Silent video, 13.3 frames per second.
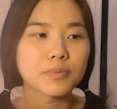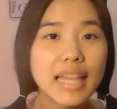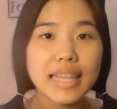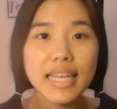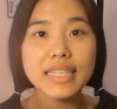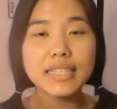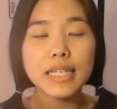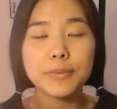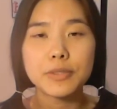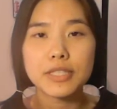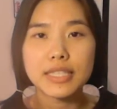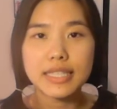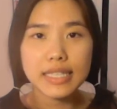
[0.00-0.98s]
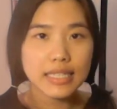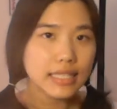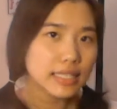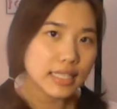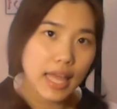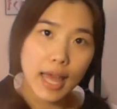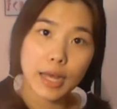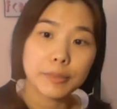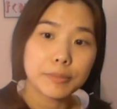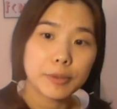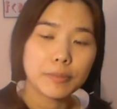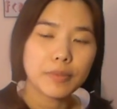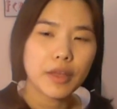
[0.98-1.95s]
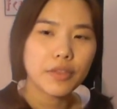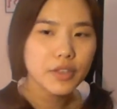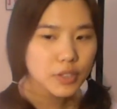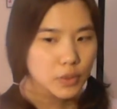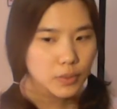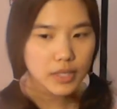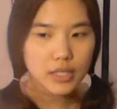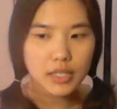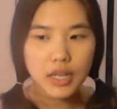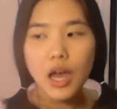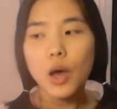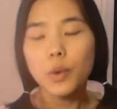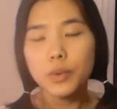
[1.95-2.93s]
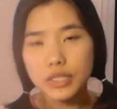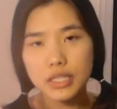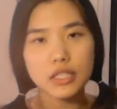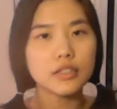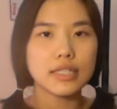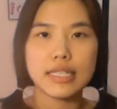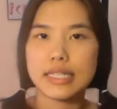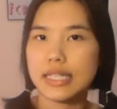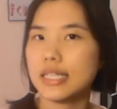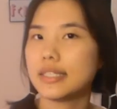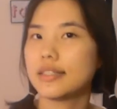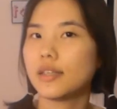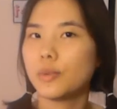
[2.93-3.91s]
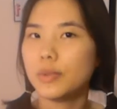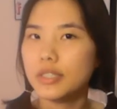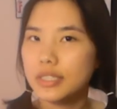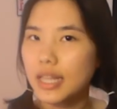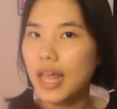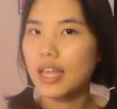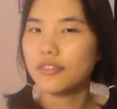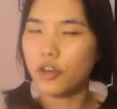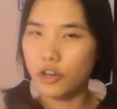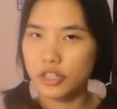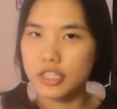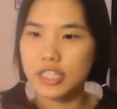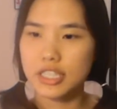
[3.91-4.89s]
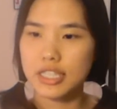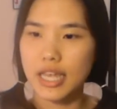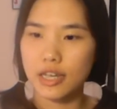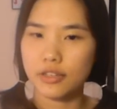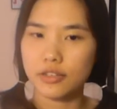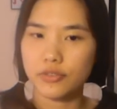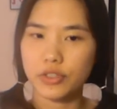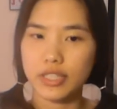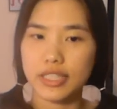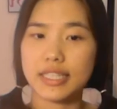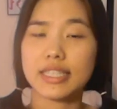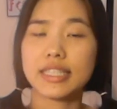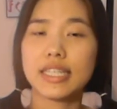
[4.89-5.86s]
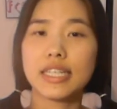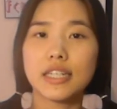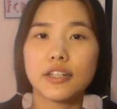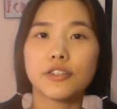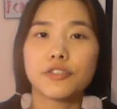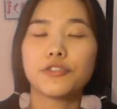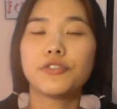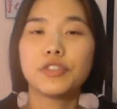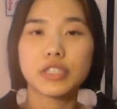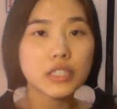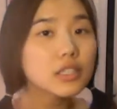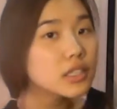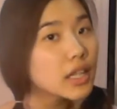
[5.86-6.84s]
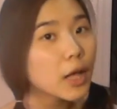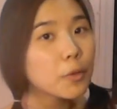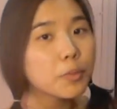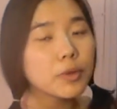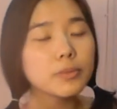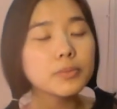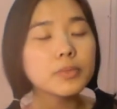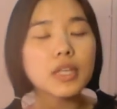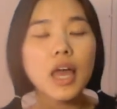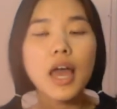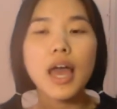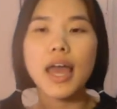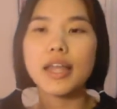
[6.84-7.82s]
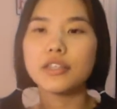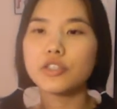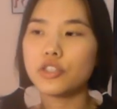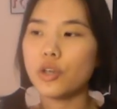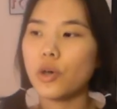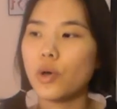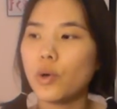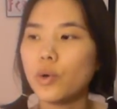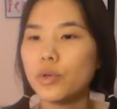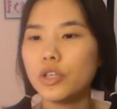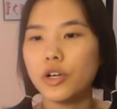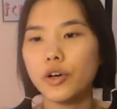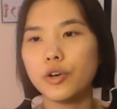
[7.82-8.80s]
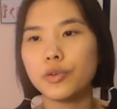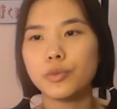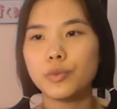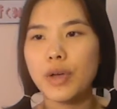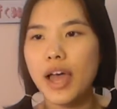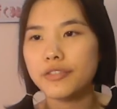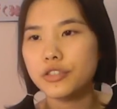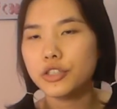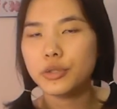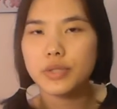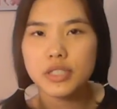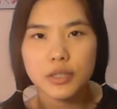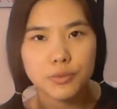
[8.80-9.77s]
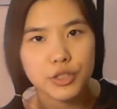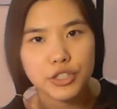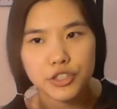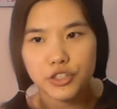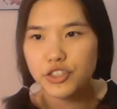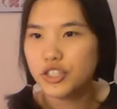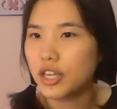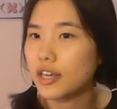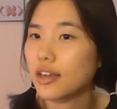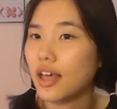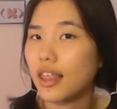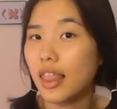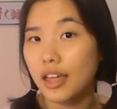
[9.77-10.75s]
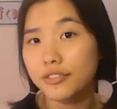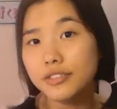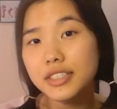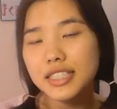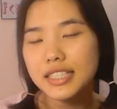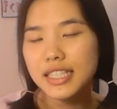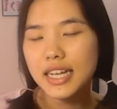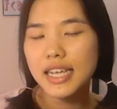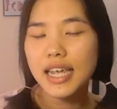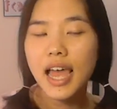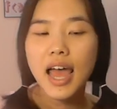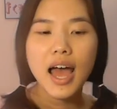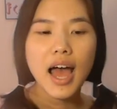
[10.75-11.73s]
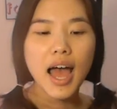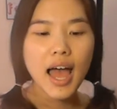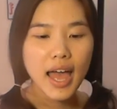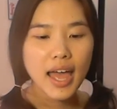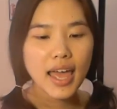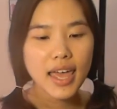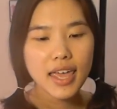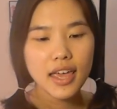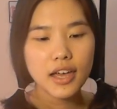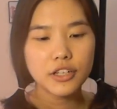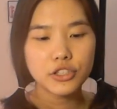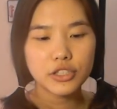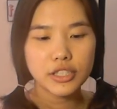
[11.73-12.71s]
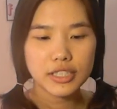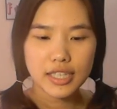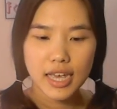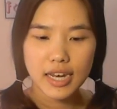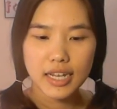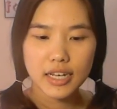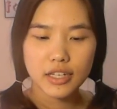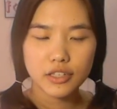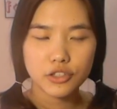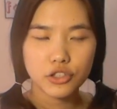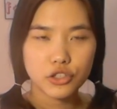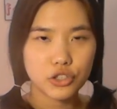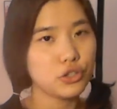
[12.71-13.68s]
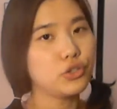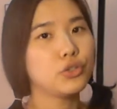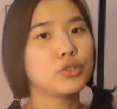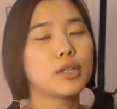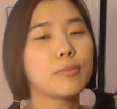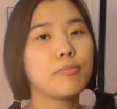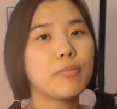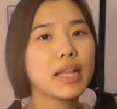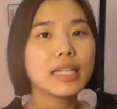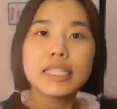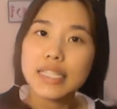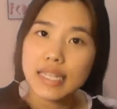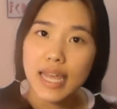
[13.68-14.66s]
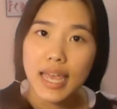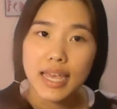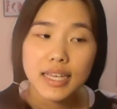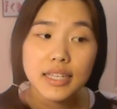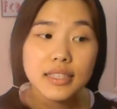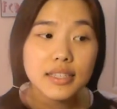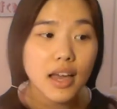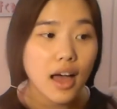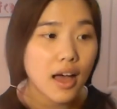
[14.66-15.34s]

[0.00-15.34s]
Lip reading: Next up, to single album. Now, this one was a little easy because there weren't a lot of artists that released single physical albums, and so, you know, after doing some research and a lot of listening, I decided to choose Melody Days,